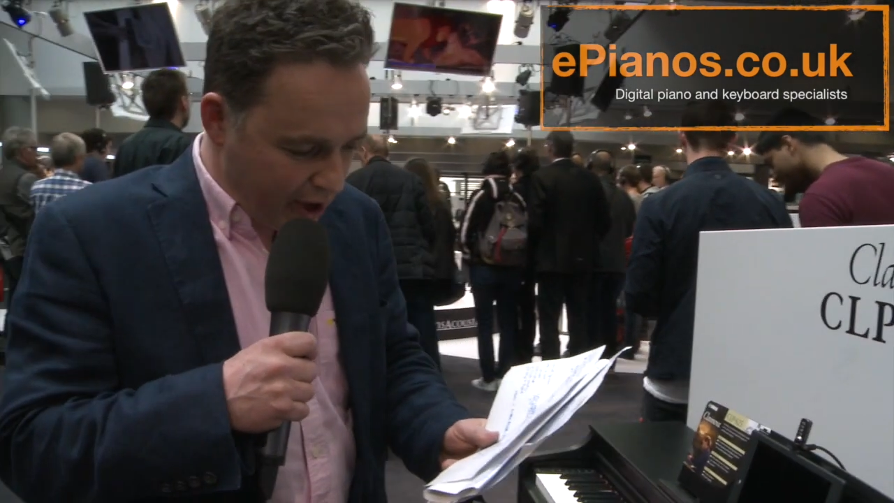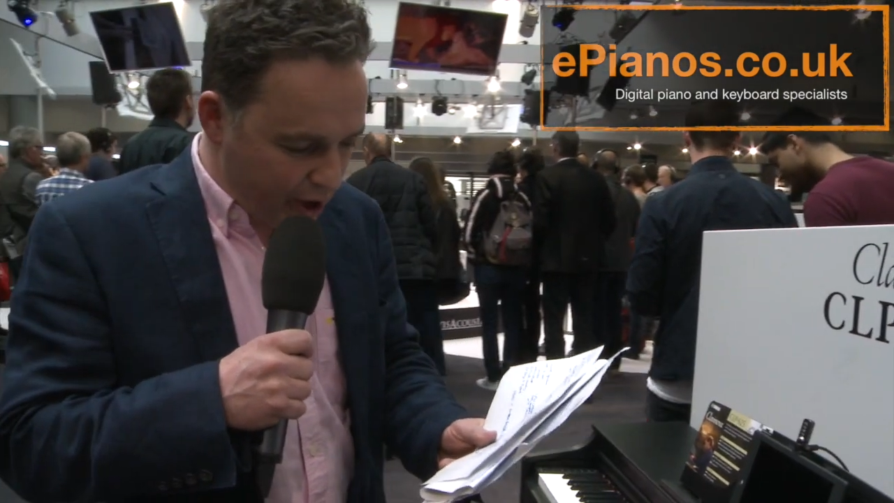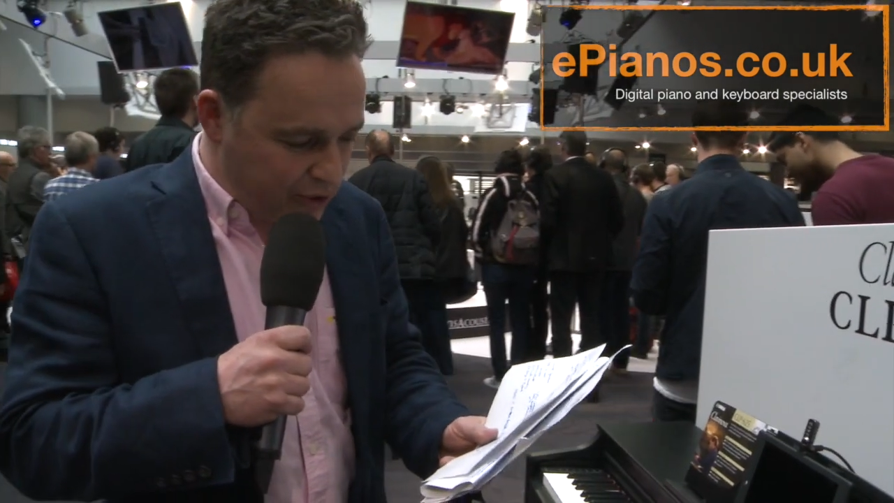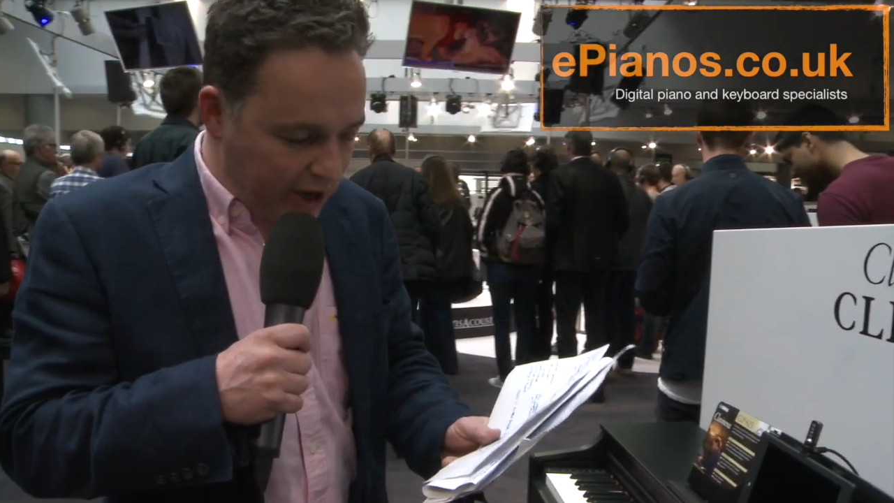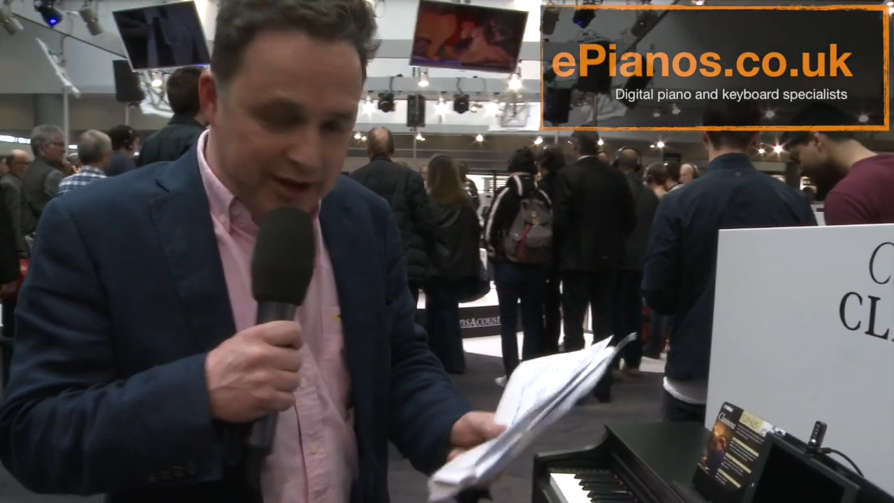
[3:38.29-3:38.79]

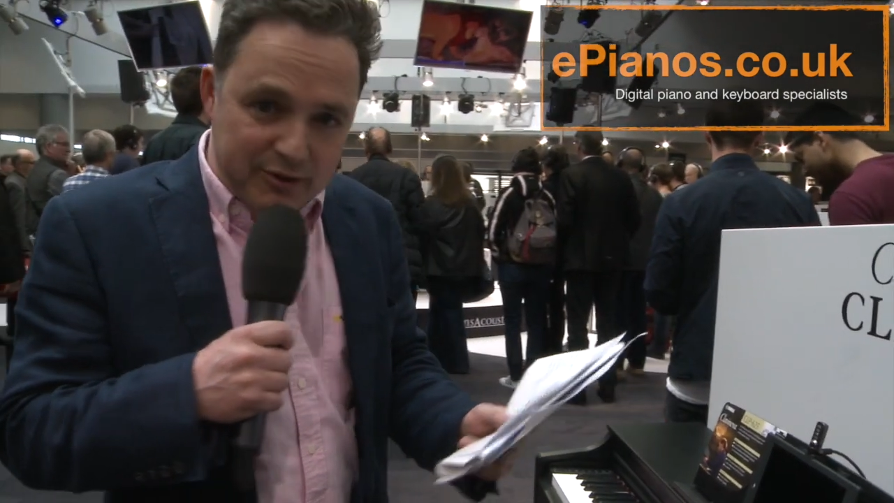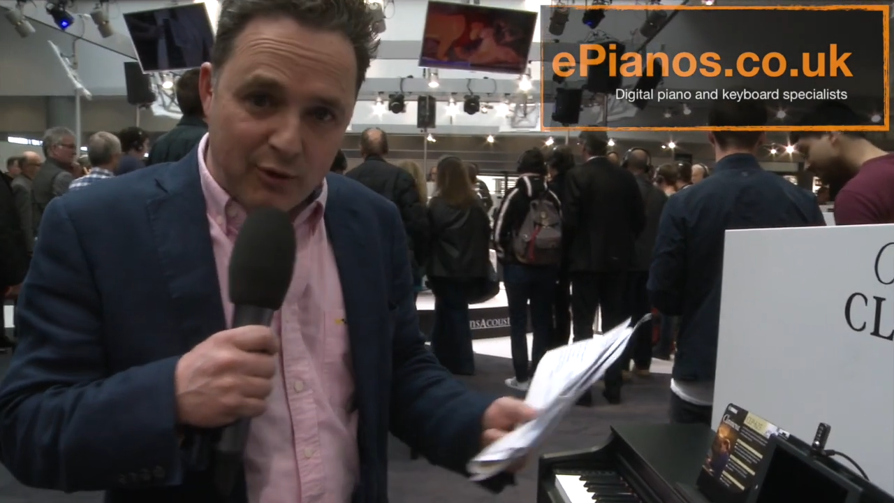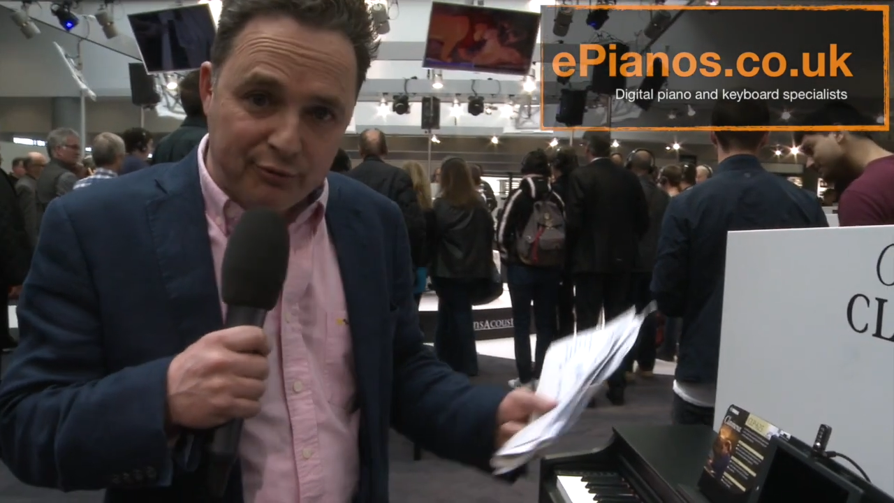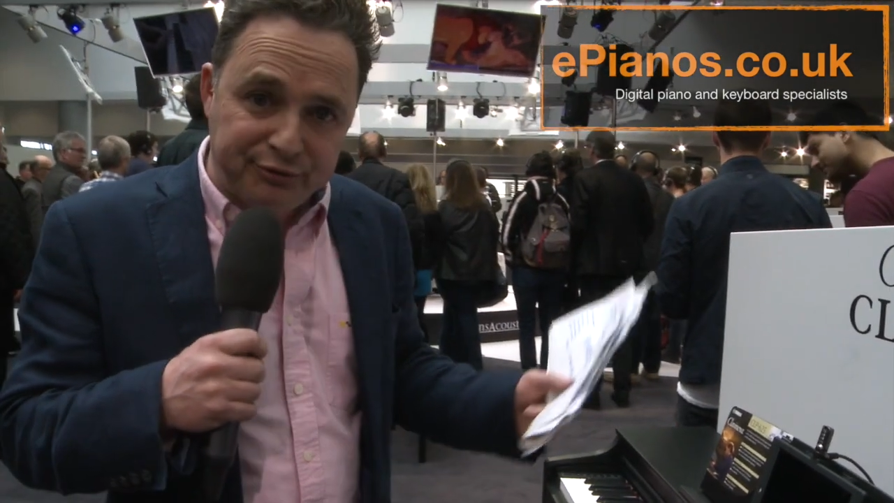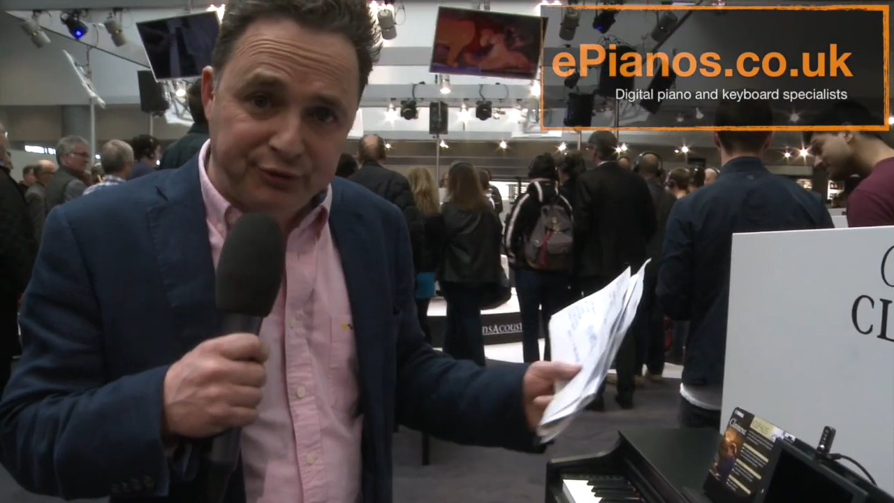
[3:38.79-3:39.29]
Okay, now you've
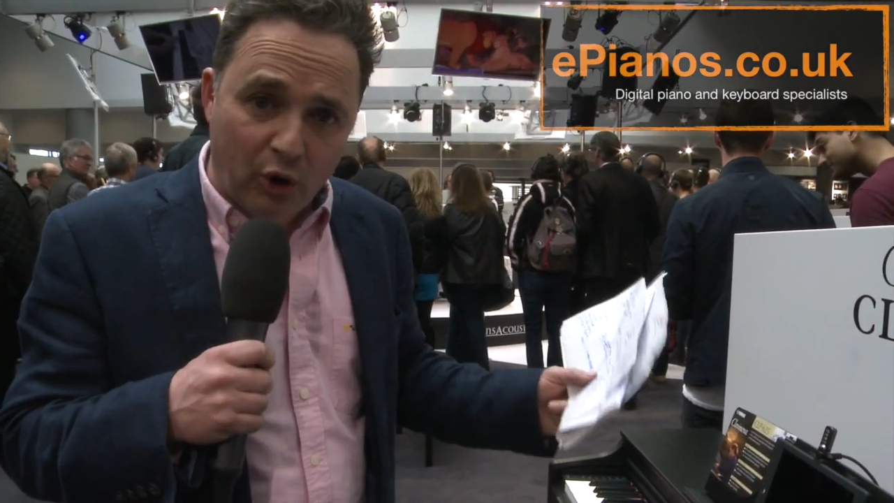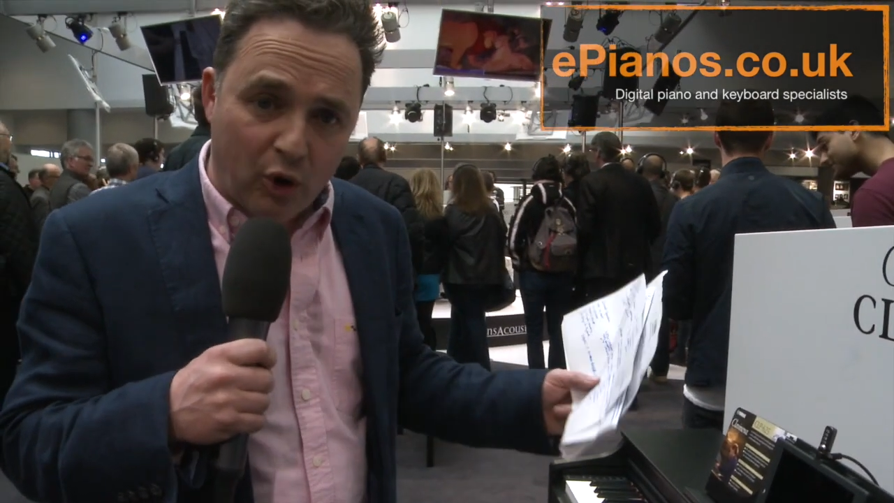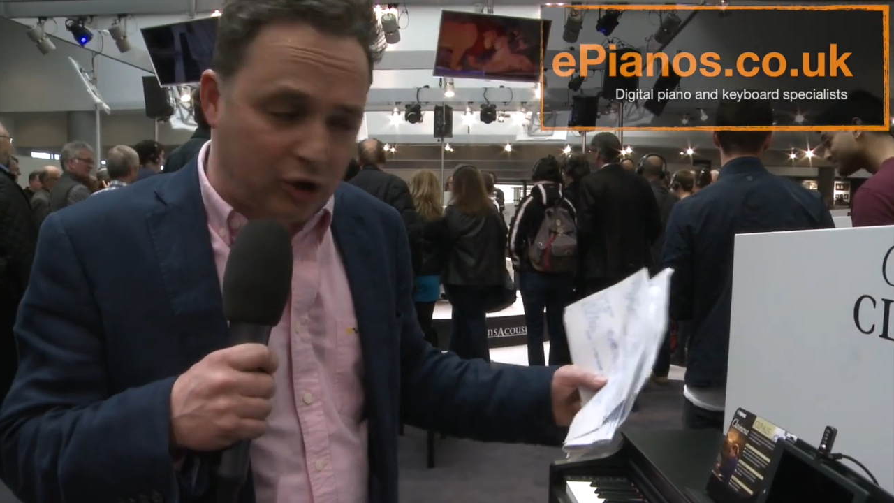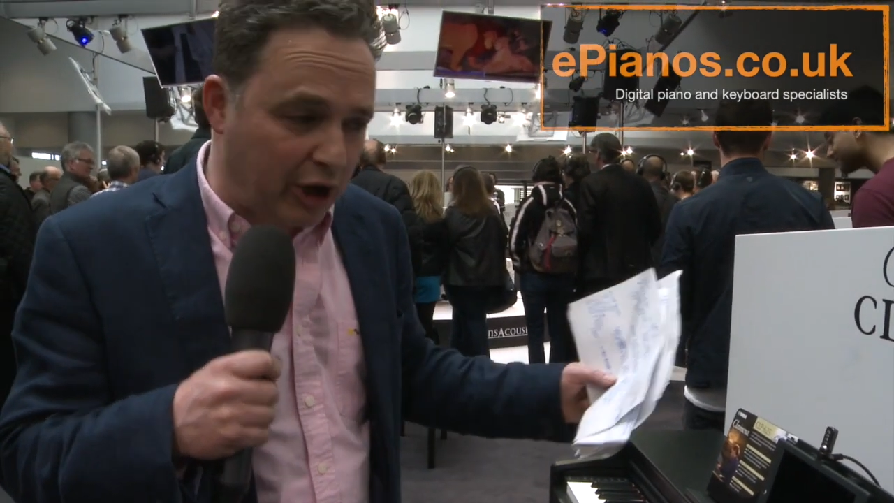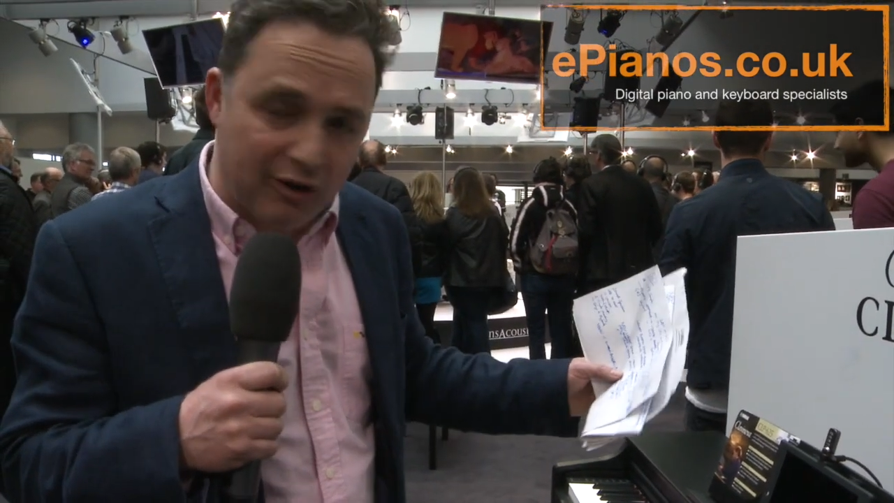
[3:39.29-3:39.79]
got
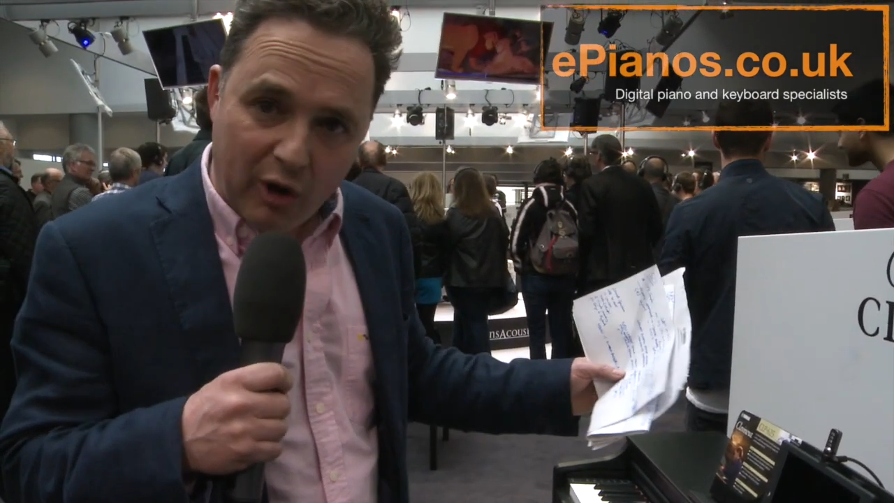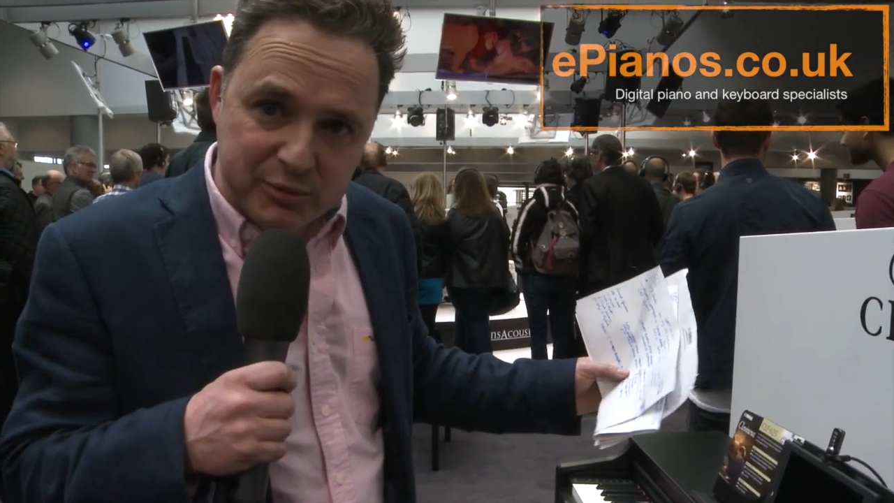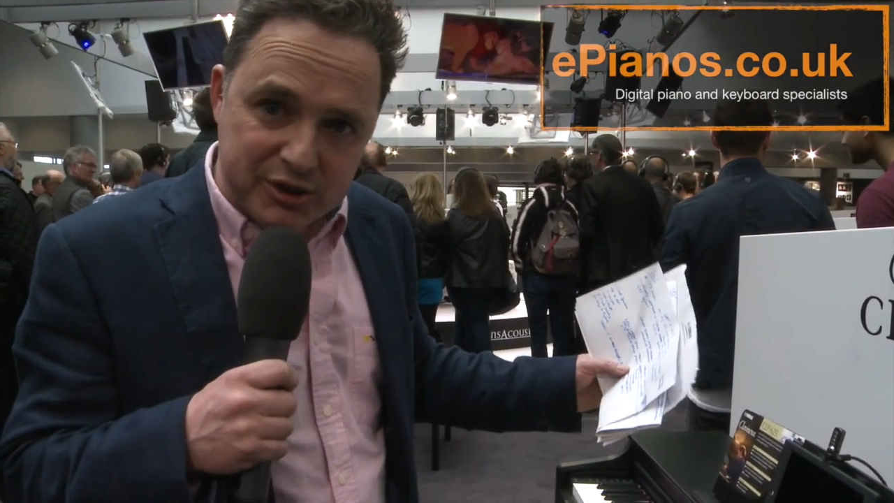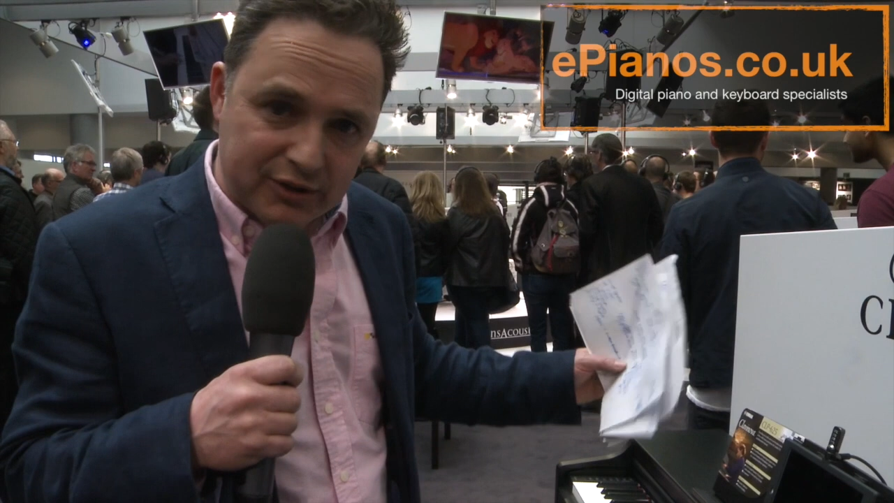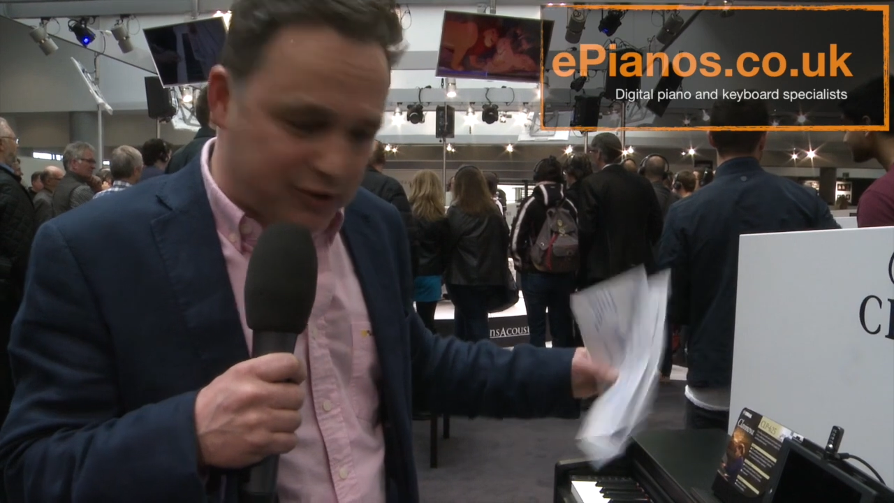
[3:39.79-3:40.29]
4 color
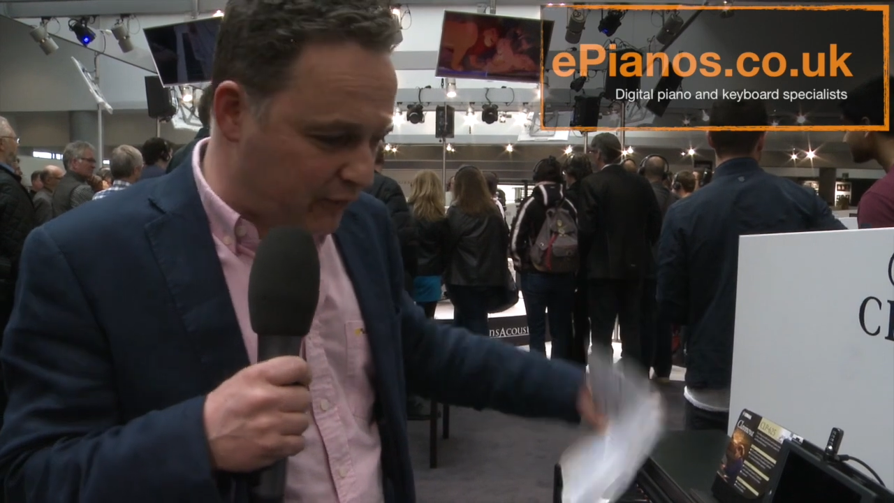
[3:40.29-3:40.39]
options